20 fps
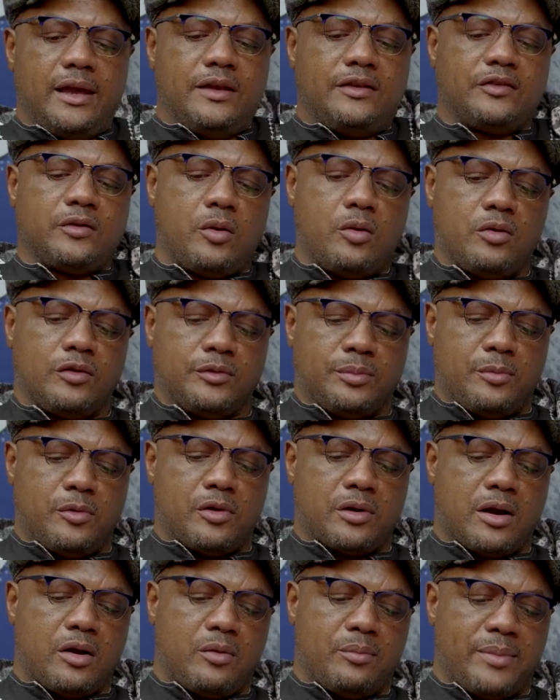It's called
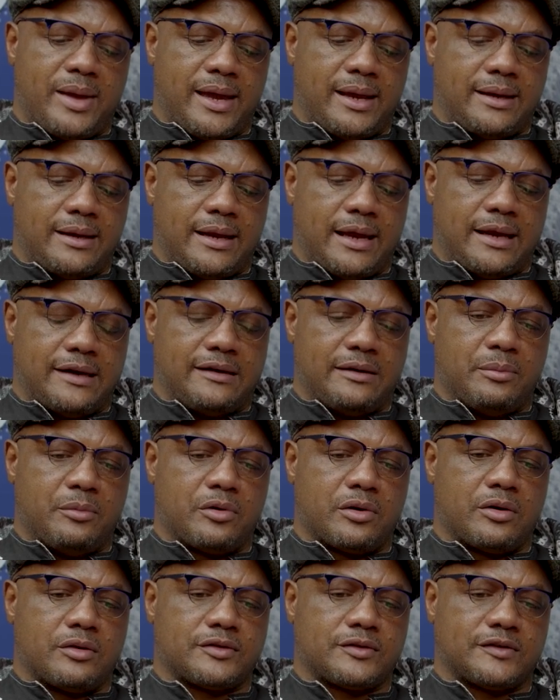Moral Men and the
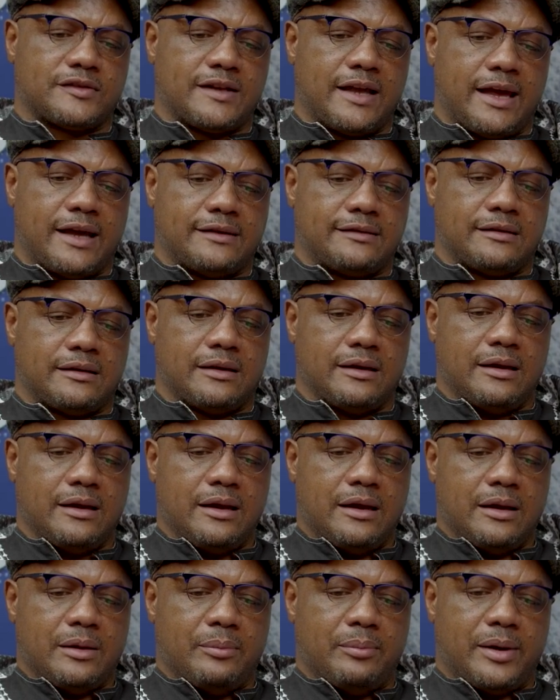Immoral Society
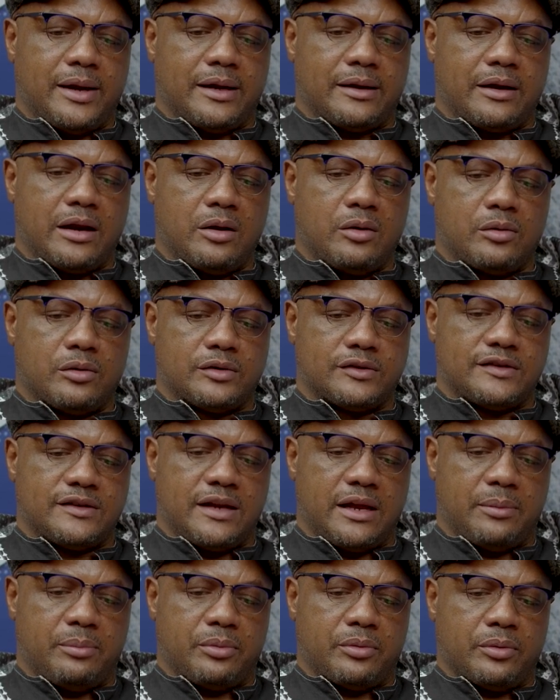by Reinhold
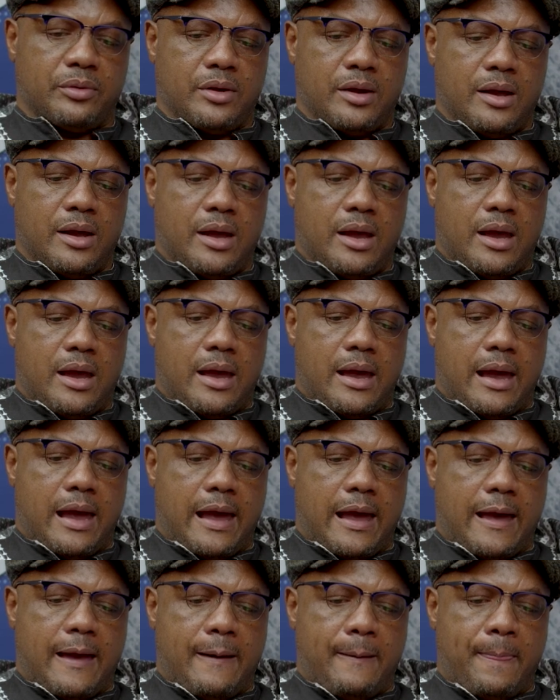Niebuhr.
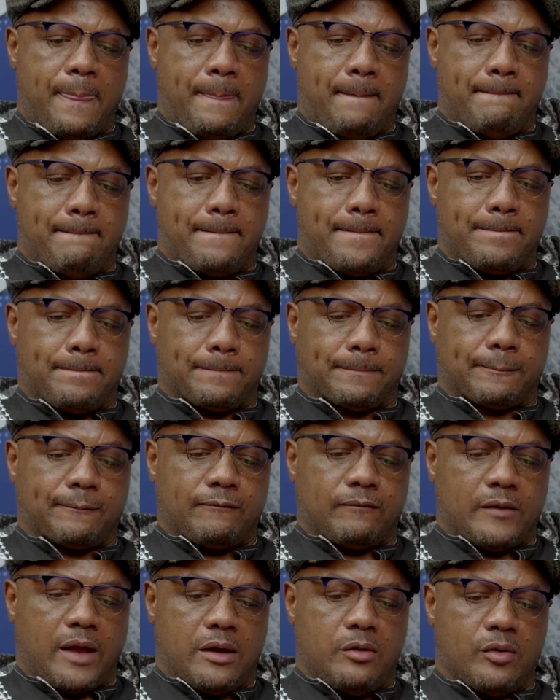It
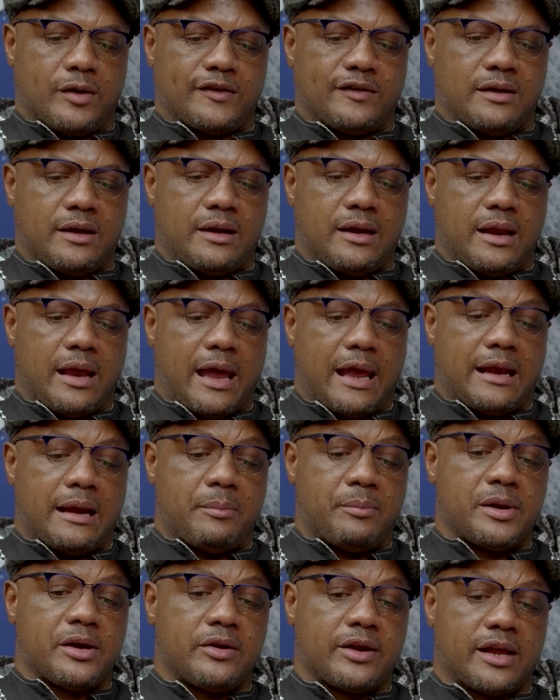was an
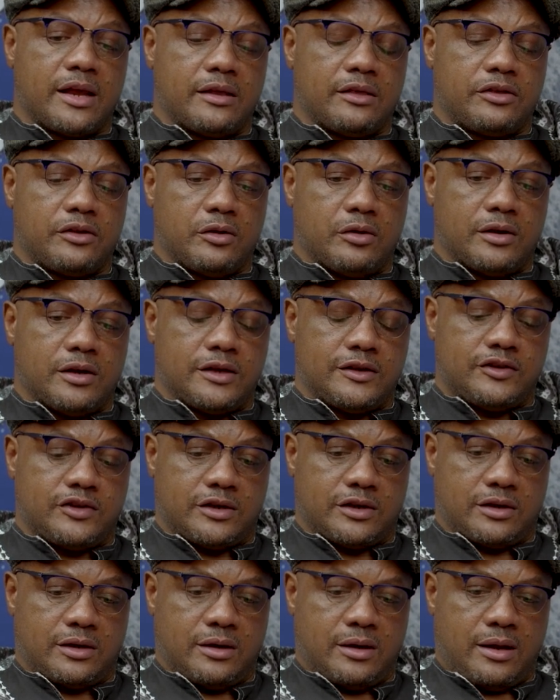American
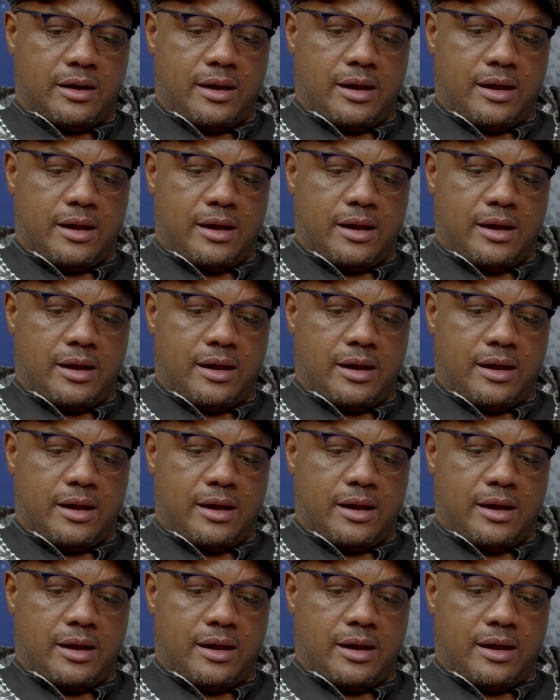theologian.